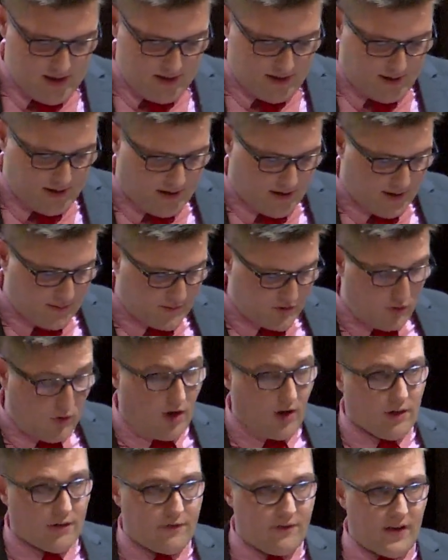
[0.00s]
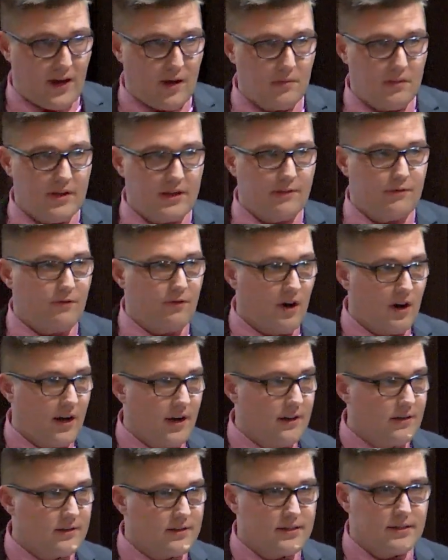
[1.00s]
To all the family,
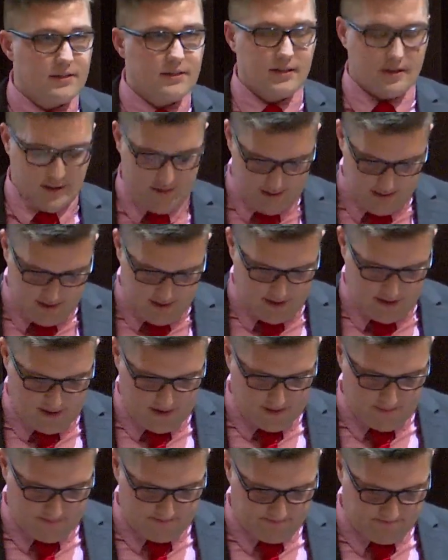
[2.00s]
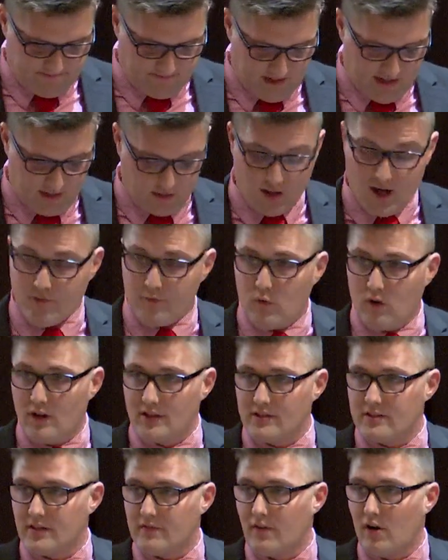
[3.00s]
friends, and loved
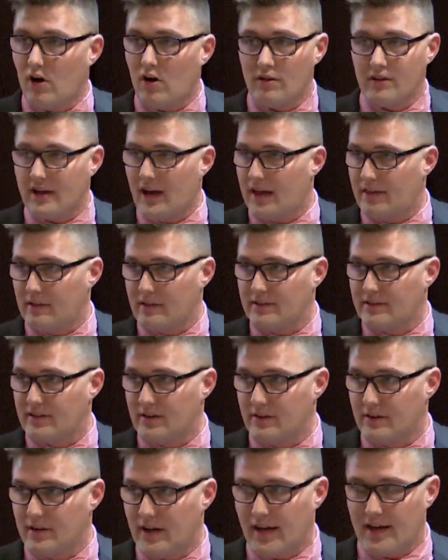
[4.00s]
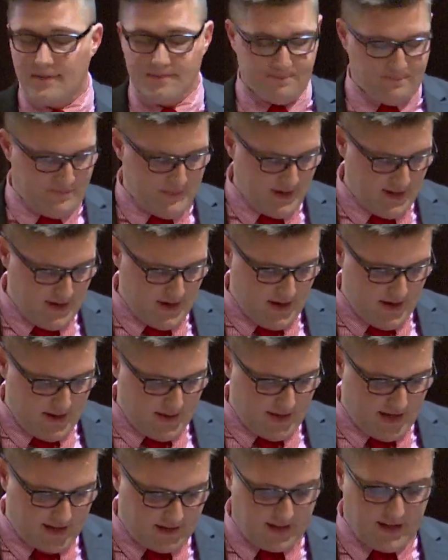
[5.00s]
ones of all the athletes here today,
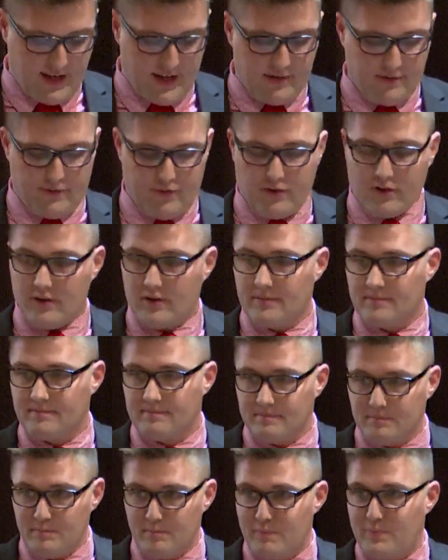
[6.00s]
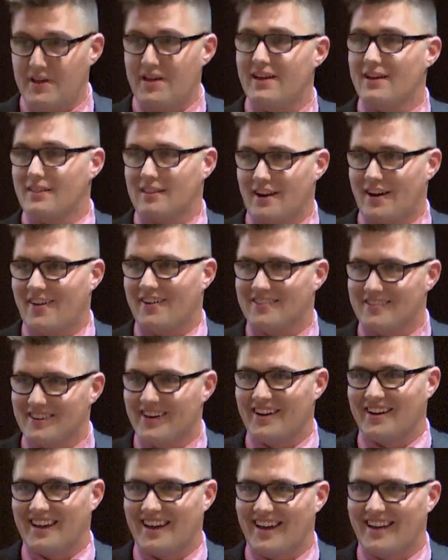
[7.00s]
thanks again for being there
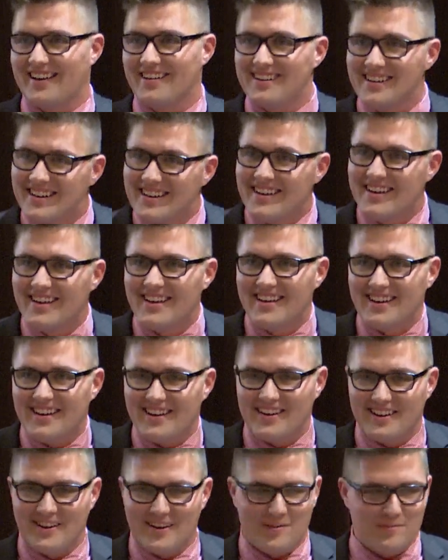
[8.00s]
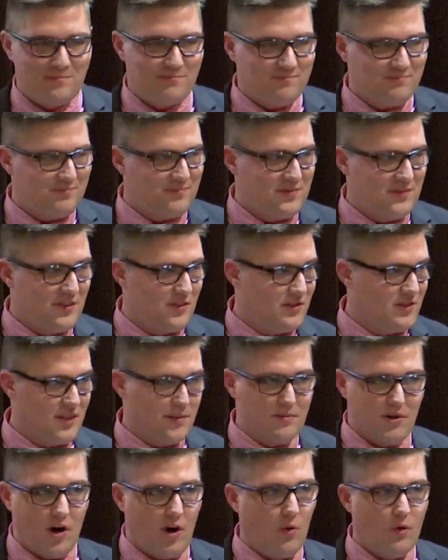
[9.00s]
again. You
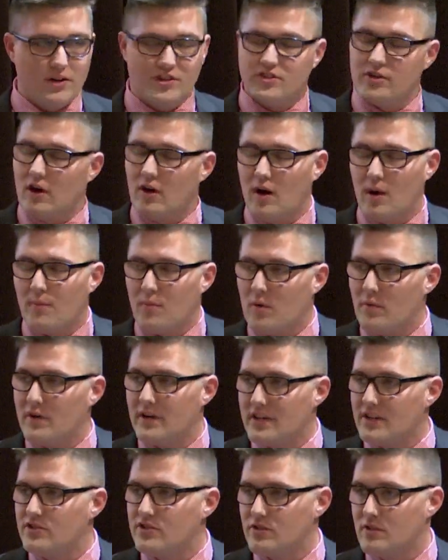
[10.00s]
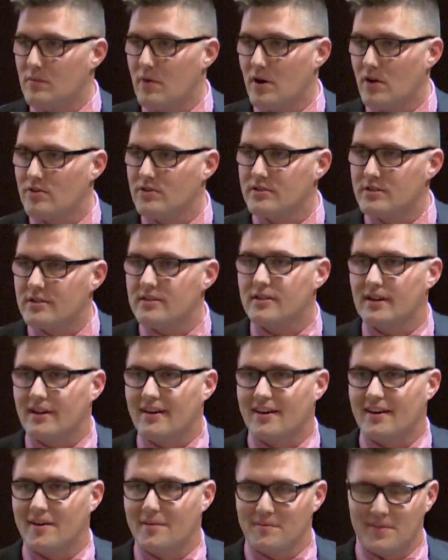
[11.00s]
seem to always show up when we need you the most,
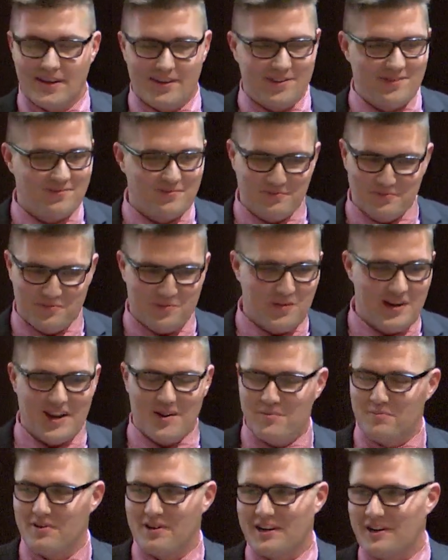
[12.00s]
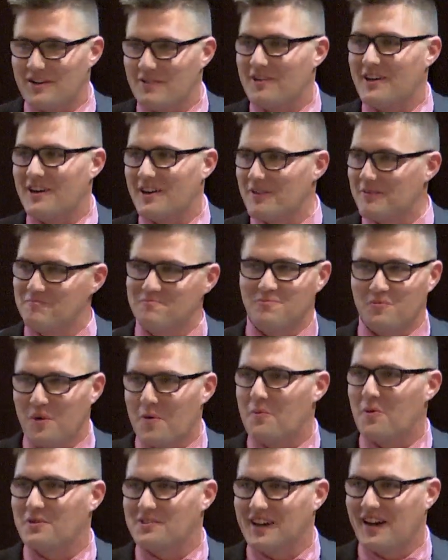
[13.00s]
and we had to bring you here
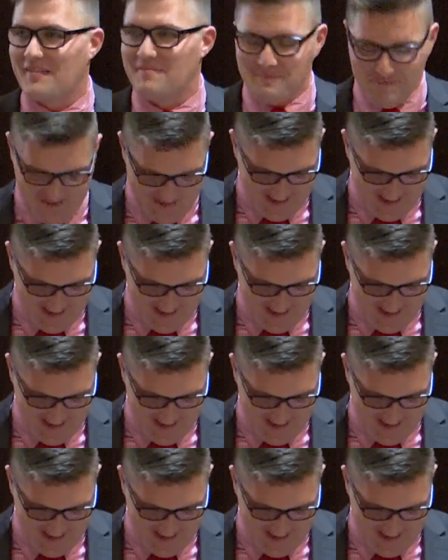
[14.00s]
one more time.